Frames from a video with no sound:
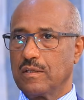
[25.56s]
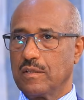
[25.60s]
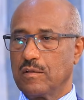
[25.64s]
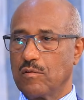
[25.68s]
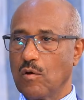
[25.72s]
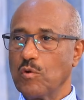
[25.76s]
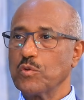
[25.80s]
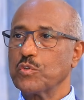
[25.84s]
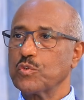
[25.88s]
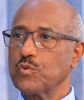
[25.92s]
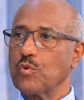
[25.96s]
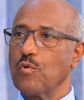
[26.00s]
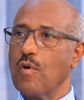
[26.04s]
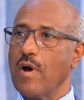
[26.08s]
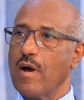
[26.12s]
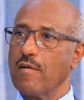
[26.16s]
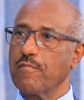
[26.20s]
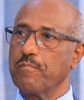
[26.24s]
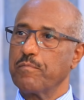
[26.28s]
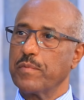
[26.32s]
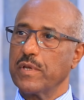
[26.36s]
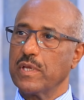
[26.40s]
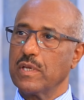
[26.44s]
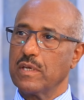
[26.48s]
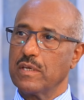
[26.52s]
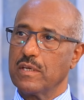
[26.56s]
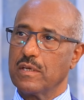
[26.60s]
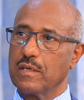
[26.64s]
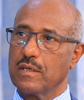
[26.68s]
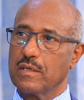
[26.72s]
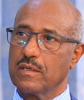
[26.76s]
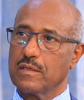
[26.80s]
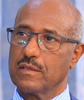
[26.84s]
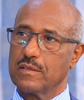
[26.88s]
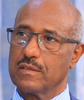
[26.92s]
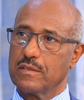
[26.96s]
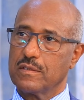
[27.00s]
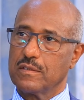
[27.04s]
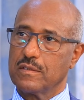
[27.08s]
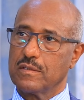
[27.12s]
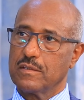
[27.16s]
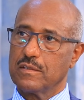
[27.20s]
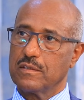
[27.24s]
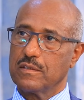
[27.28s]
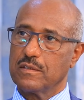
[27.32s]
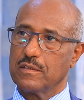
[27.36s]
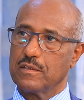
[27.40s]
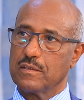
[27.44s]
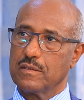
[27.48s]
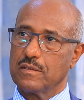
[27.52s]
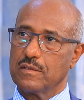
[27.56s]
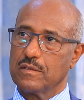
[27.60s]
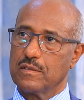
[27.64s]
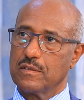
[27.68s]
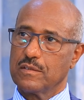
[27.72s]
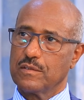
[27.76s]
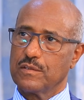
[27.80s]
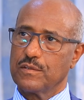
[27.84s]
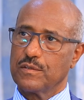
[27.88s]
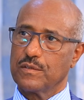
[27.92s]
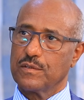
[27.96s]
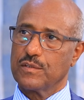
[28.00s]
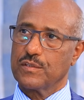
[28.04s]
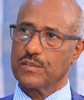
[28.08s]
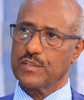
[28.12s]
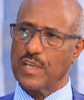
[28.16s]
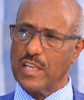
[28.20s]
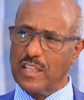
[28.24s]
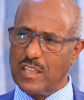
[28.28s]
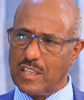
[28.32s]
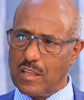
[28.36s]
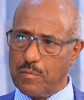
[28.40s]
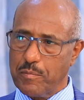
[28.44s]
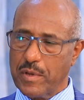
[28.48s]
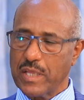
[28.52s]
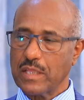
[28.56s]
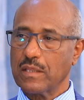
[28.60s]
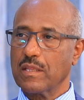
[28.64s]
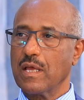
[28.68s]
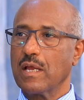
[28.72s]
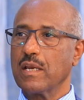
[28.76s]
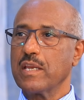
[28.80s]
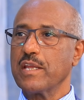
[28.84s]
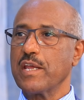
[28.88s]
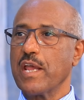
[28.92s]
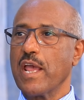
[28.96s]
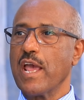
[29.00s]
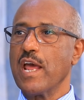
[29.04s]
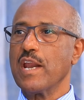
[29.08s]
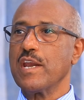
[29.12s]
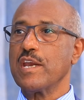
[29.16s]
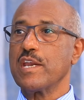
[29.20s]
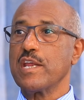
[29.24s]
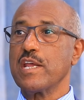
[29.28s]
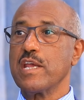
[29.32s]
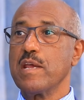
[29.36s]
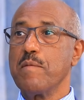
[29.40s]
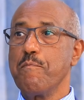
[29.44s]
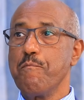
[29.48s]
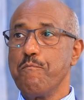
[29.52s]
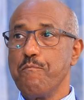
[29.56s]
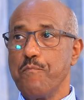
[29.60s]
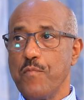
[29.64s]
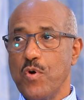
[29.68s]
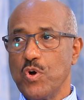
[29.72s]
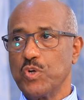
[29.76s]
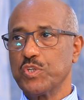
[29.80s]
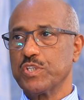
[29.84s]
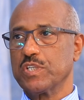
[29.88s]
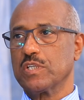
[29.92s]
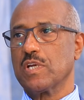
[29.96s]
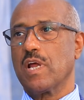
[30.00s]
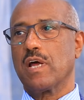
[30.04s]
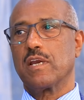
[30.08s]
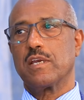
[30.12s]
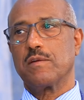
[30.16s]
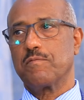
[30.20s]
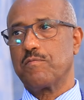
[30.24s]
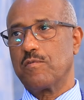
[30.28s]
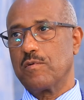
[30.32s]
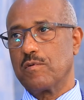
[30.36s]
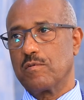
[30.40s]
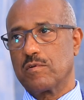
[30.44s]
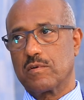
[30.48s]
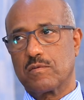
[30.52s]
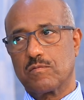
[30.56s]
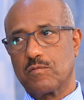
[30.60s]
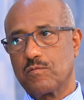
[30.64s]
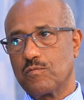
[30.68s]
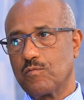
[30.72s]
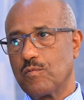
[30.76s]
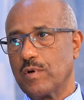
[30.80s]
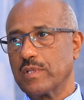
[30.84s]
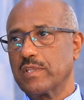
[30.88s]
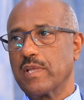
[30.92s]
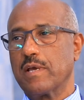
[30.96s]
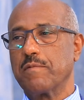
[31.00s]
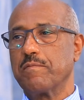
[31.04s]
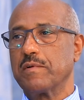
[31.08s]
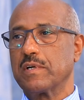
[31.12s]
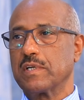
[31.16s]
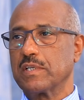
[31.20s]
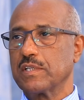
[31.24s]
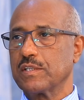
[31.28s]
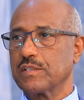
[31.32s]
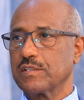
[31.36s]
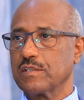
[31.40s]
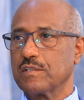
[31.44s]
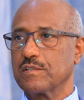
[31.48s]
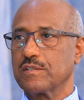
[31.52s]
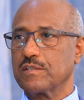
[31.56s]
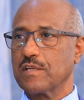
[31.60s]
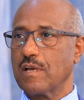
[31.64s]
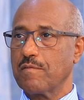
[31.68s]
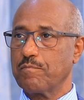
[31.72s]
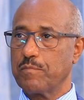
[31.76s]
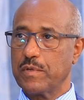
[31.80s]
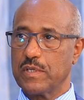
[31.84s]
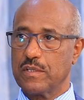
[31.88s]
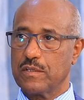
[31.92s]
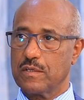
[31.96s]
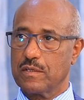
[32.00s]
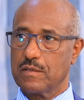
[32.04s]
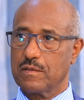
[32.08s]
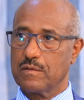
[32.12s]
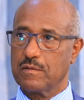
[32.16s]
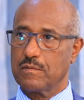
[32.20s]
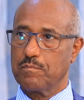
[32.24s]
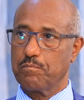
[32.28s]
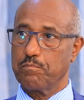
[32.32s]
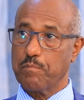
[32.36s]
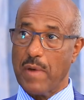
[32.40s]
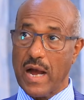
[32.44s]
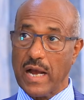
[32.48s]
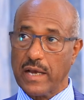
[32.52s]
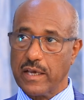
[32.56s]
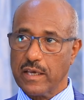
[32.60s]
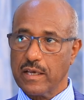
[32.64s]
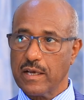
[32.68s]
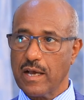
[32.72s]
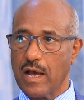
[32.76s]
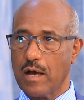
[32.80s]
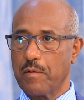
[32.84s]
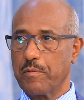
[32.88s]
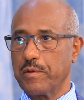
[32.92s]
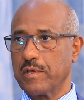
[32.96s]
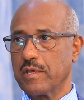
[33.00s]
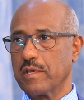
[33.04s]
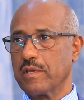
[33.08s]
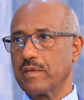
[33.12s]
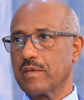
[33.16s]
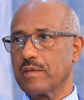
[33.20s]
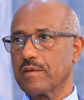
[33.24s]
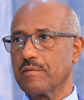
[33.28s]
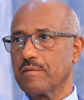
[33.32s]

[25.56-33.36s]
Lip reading: Those who have been sentimentally and emotionally, for whatever reasons, have been backing Abiy